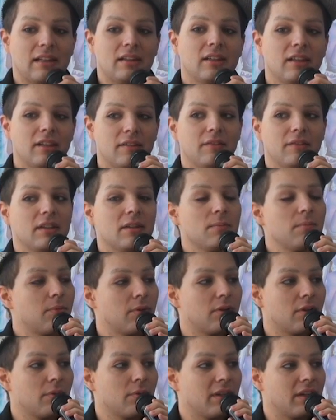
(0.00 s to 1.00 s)
lived in
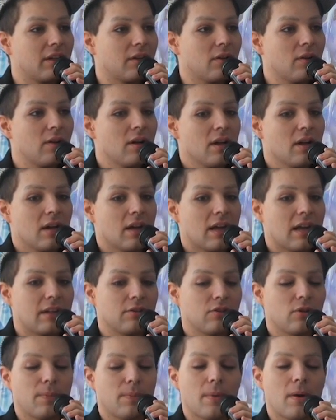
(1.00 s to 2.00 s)
Puerto Rico
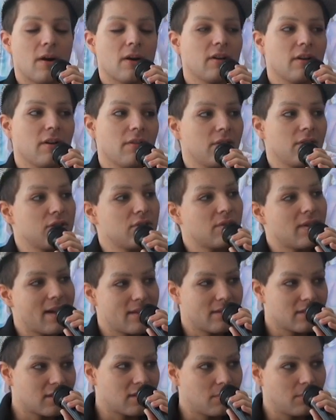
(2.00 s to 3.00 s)
and they're part of the
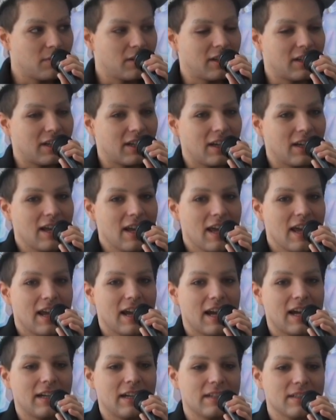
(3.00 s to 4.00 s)
trans community.
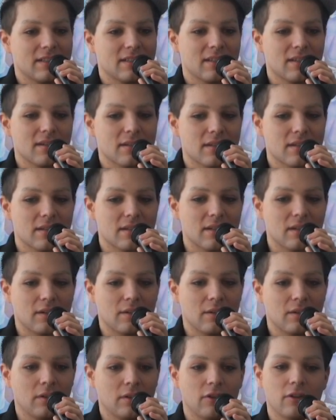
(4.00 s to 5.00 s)
And it's just
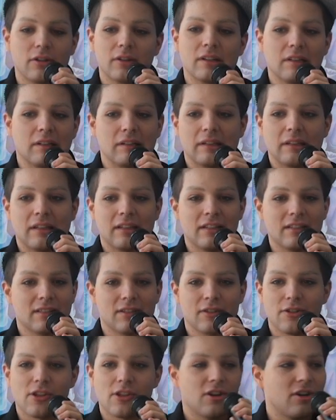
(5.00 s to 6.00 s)
a look
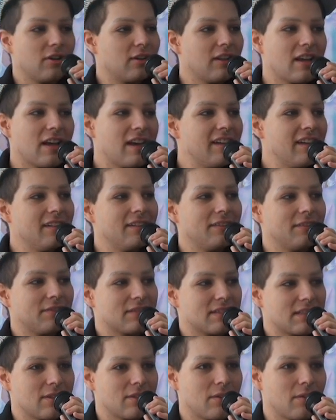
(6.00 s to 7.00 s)
into their lives
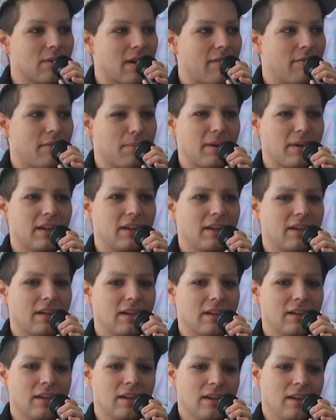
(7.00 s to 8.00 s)
so everybody
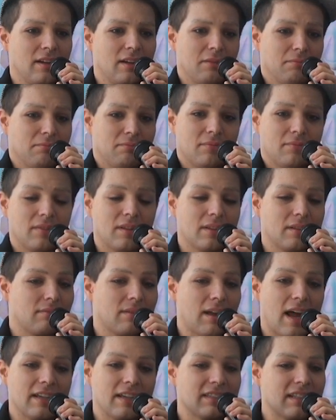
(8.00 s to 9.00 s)
can
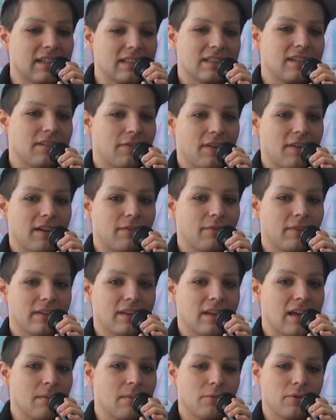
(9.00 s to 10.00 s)
identify with
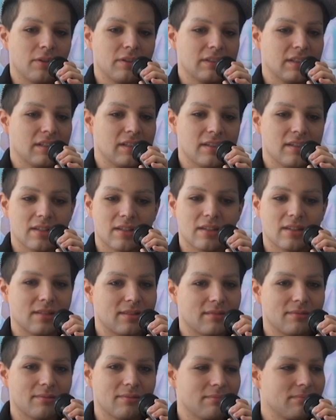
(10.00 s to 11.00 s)
them or just,
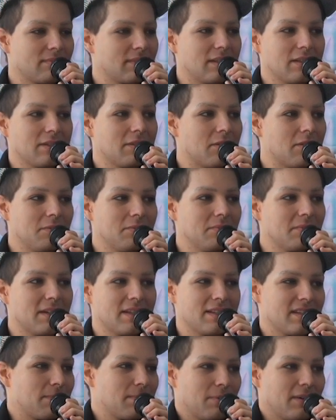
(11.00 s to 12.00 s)

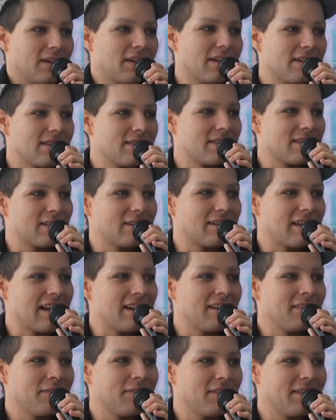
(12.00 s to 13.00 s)
experience their
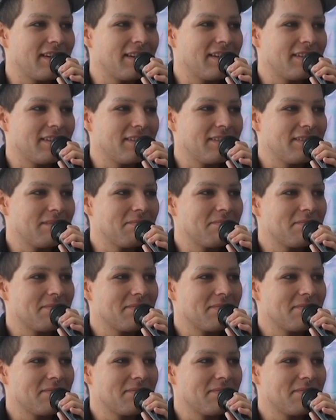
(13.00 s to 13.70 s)
life and